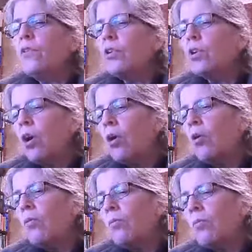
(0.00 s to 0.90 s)
If you
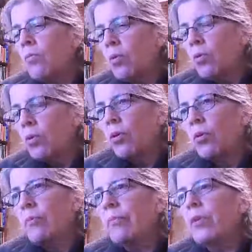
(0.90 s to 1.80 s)
go
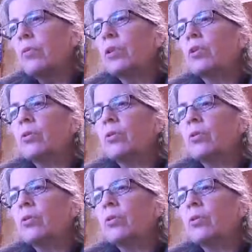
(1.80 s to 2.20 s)
more